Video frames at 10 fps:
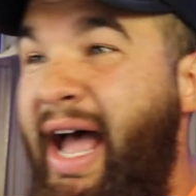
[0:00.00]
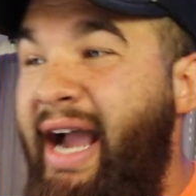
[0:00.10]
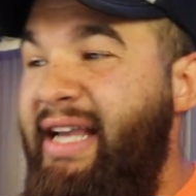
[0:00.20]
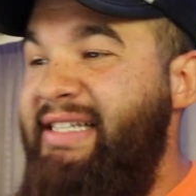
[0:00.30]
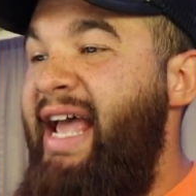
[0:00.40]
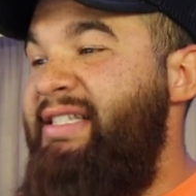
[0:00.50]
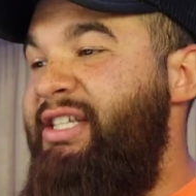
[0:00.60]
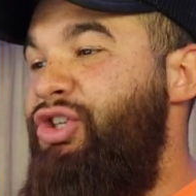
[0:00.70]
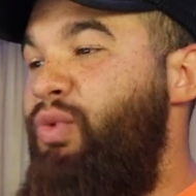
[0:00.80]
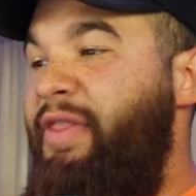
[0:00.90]
I guess it has
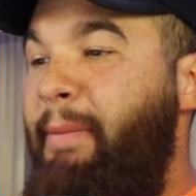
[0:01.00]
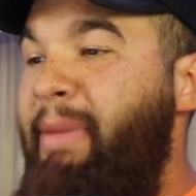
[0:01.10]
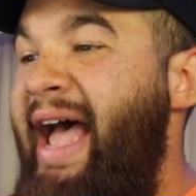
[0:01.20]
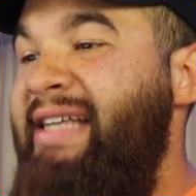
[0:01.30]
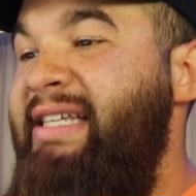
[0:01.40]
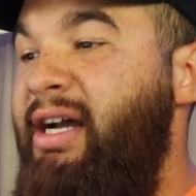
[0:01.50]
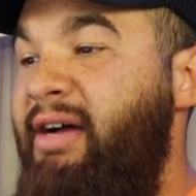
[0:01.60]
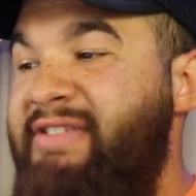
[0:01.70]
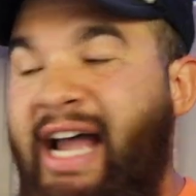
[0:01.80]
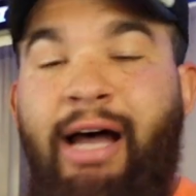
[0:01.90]
to do with the passing
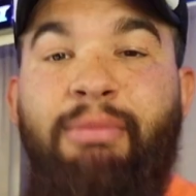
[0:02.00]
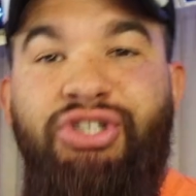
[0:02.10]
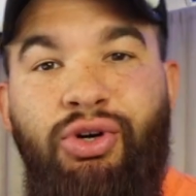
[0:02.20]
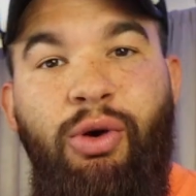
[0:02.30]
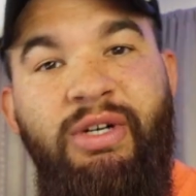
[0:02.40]
of Tom Searle,